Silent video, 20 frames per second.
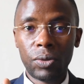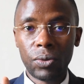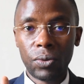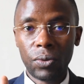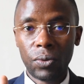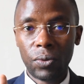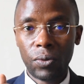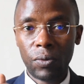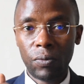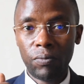
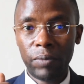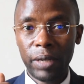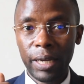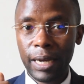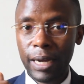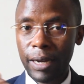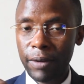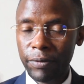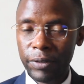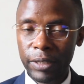to
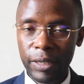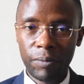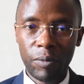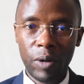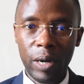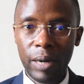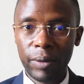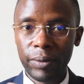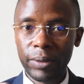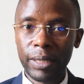be
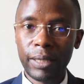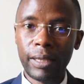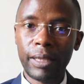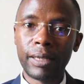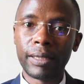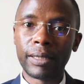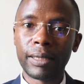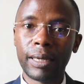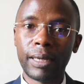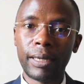comfortable out in
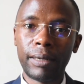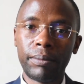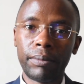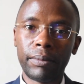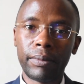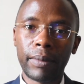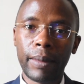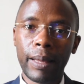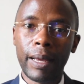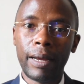the
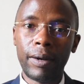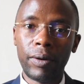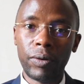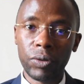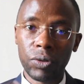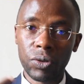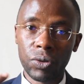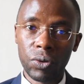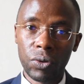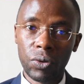sun, and
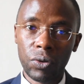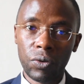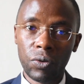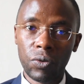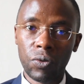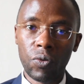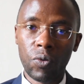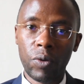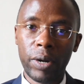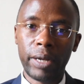also
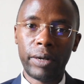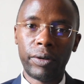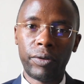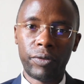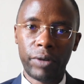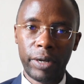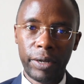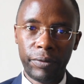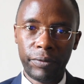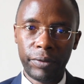while
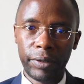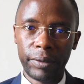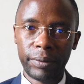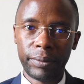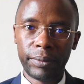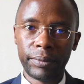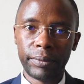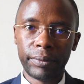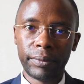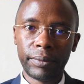
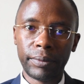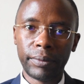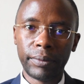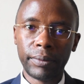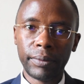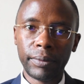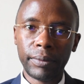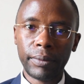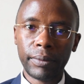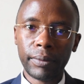driving.
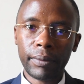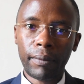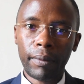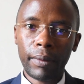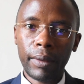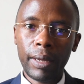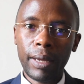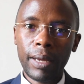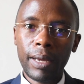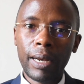
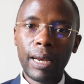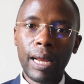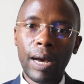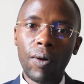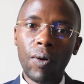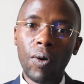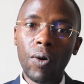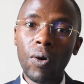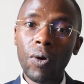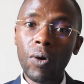
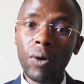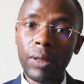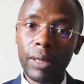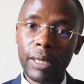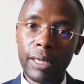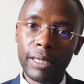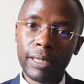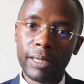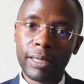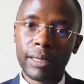Now, all
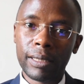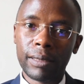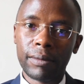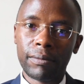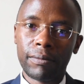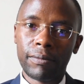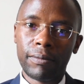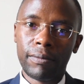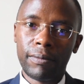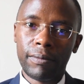these
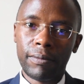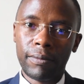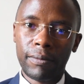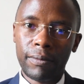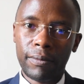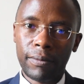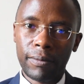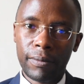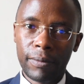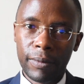
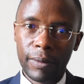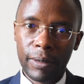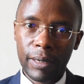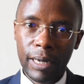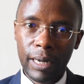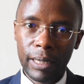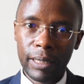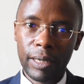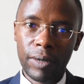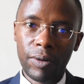
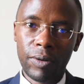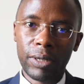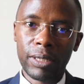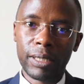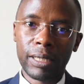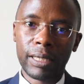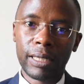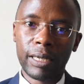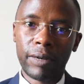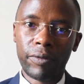
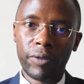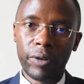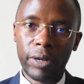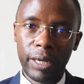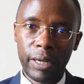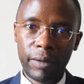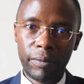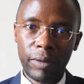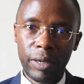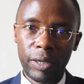categories that I've
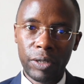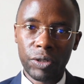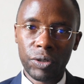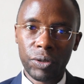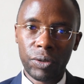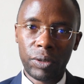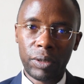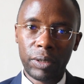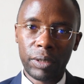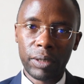already
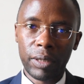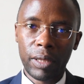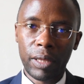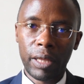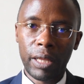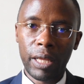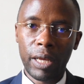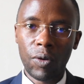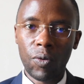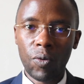mentioned,
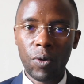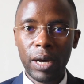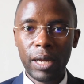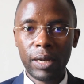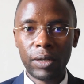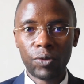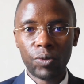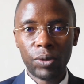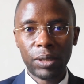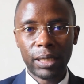the
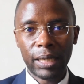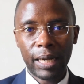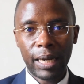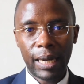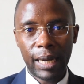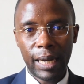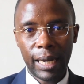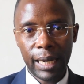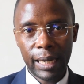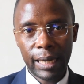ones which
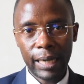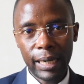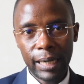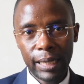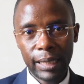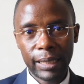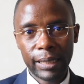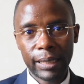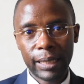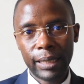are hard
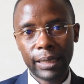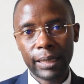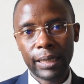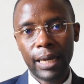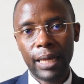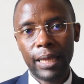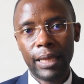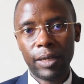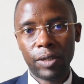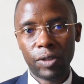lenses
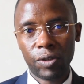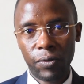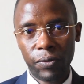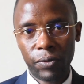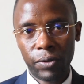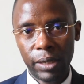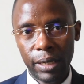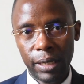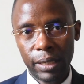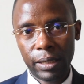and the
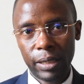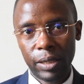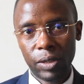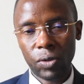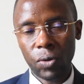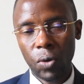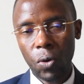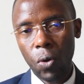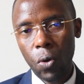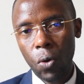soft
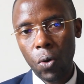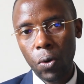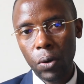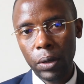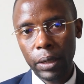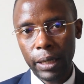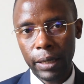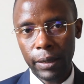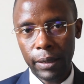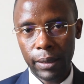lenses,
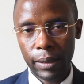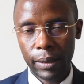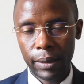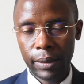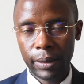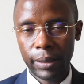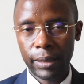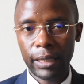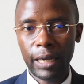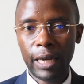all the
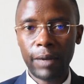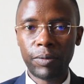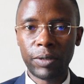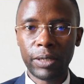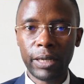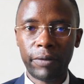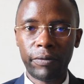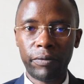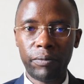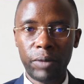
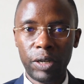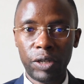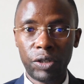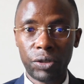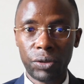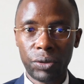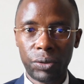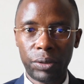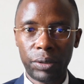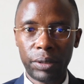types I've
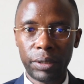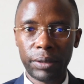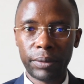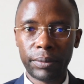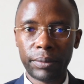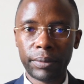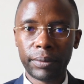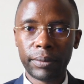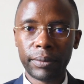mentioned,